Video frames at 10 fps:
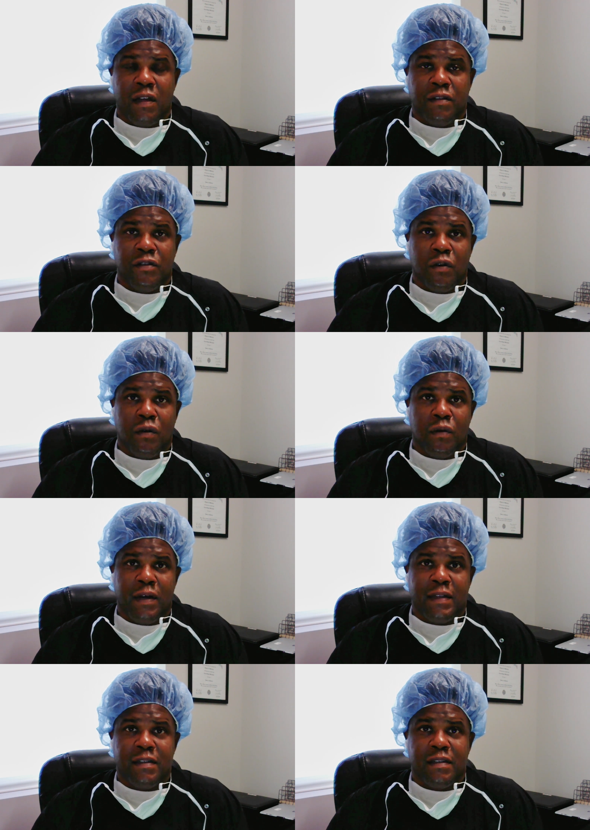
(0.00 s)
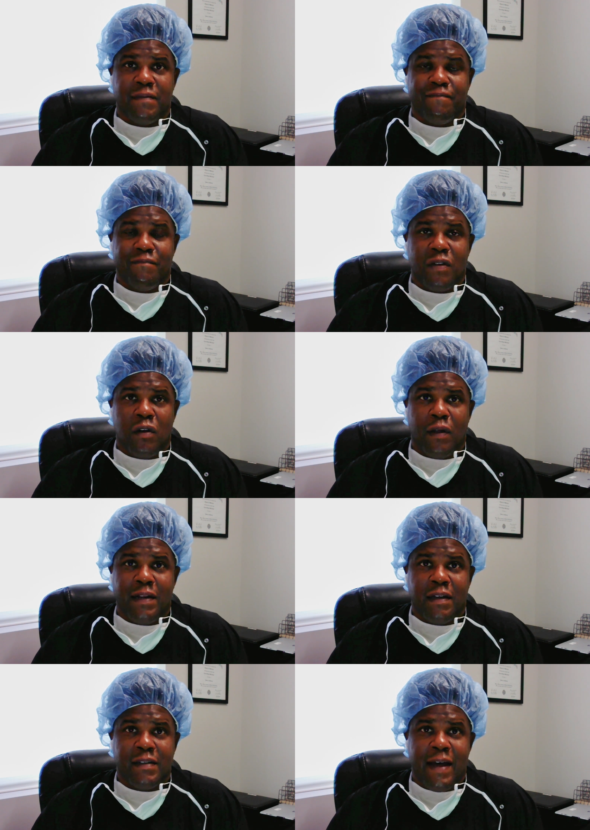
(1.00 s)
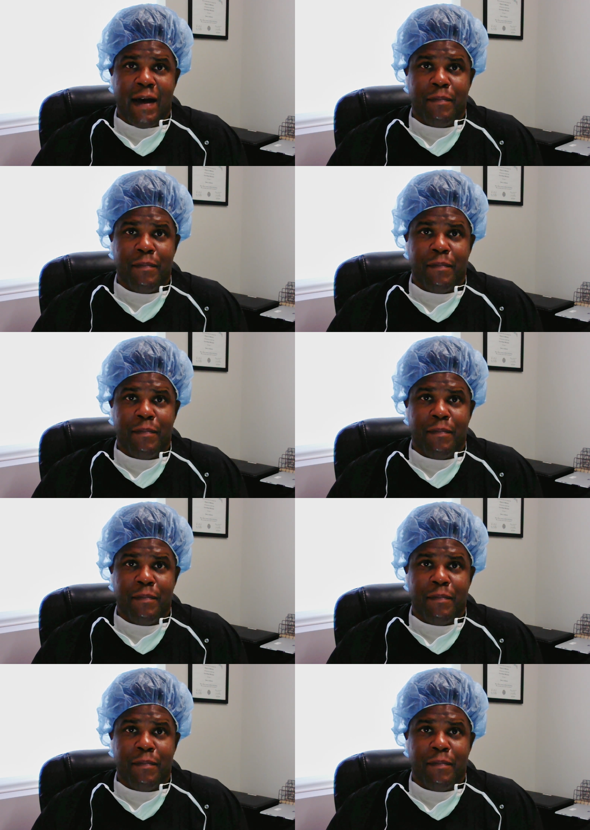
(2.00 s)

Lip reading: And so it does